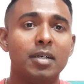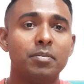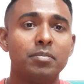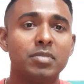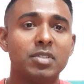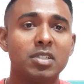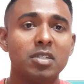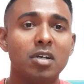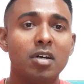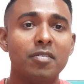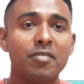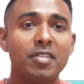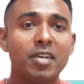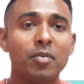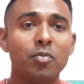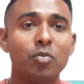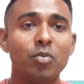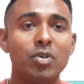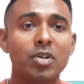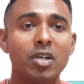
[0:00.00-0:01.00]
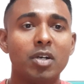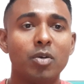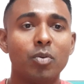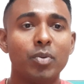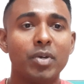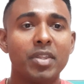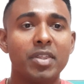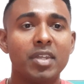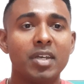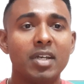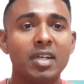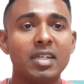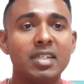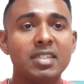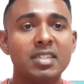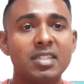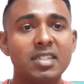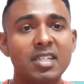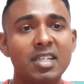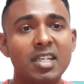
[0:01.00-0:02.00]
some of them work with
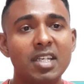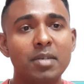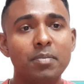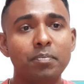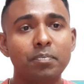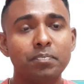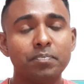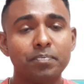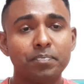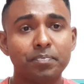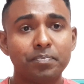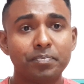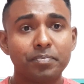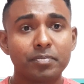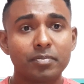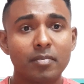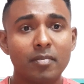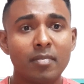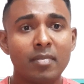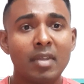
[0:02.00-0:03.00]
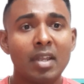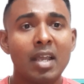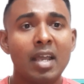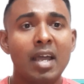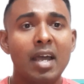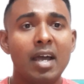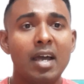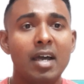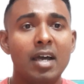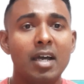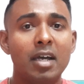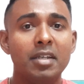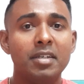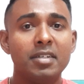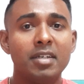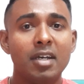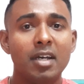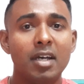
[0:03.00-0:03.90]
steam, and